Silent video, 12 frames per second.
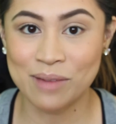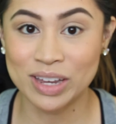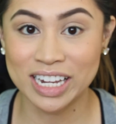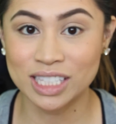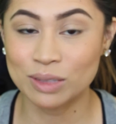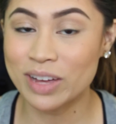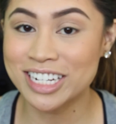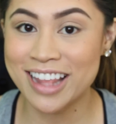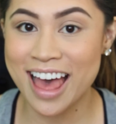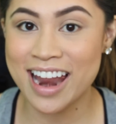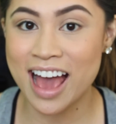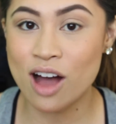I'm gonna smudge
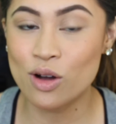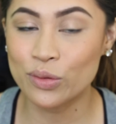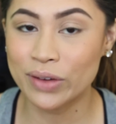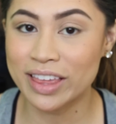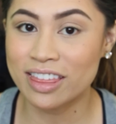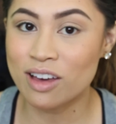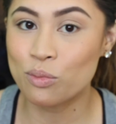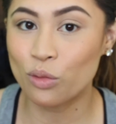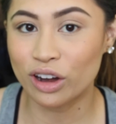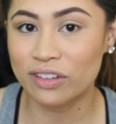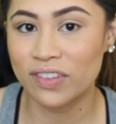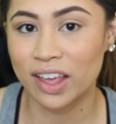that out with a
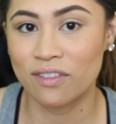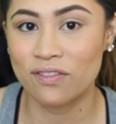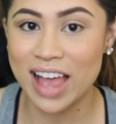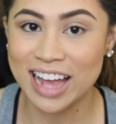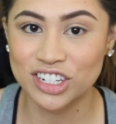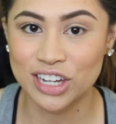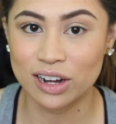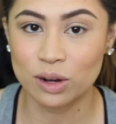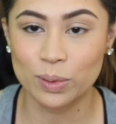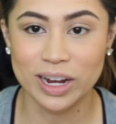Morphe flat shader